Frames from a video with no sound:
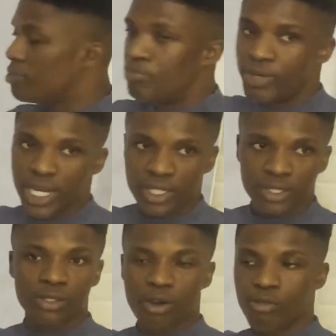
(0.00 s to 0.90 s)

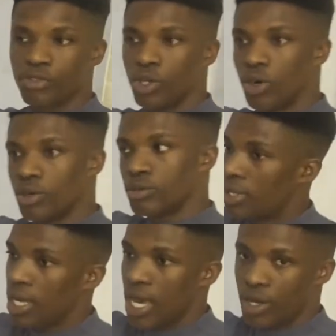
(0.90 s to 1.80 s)
brain of your
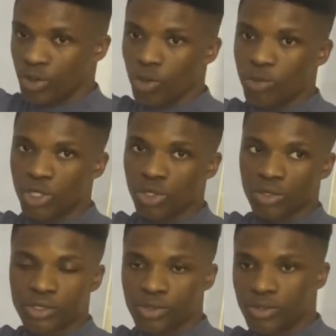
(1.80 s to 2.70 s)
AI automation.
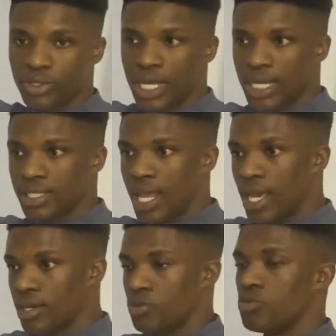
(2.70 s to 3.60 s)
So that's
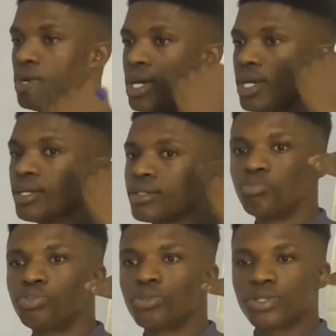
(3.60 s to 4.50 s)
like where
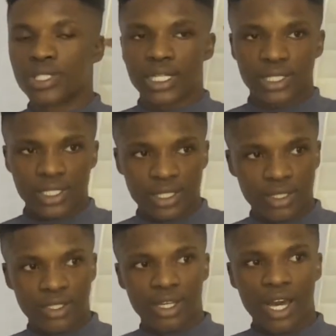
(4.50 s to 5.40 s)

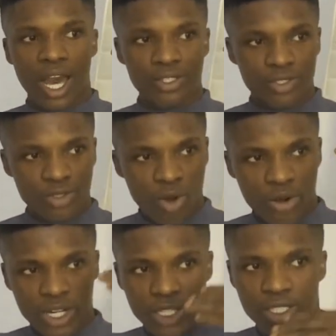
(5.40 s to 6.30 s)
processing and
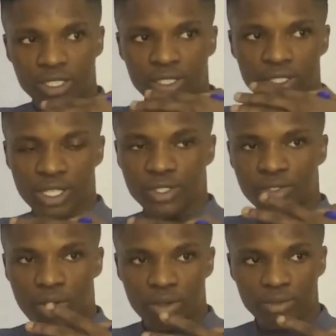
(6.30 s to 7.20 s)
storage is
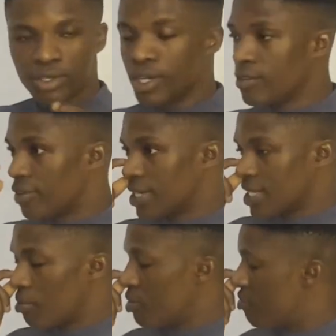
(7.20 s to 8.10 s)
done. For
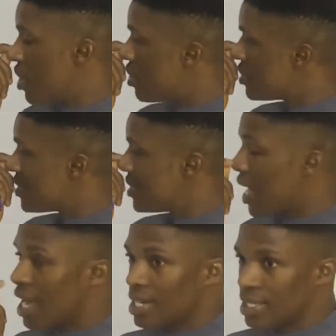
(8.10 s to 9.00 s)
example, if you are using
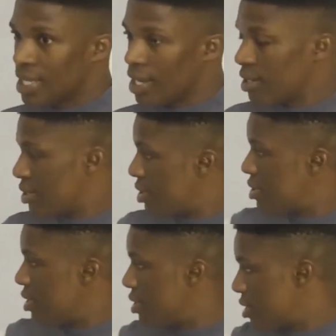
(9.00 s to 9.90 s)
anything,
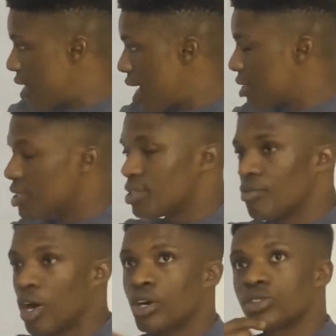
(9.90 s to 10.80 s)
it's easy like this. If
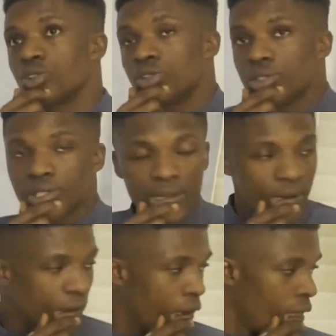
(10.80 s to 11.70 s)
you are also using
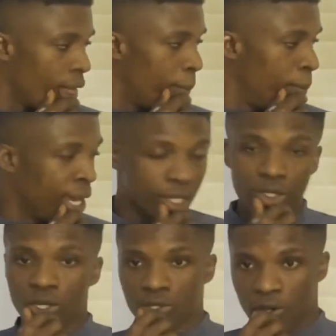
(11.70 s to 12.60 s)

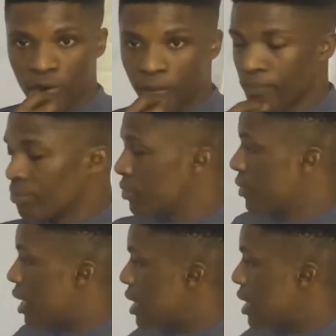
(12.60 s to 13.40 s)
make.com, I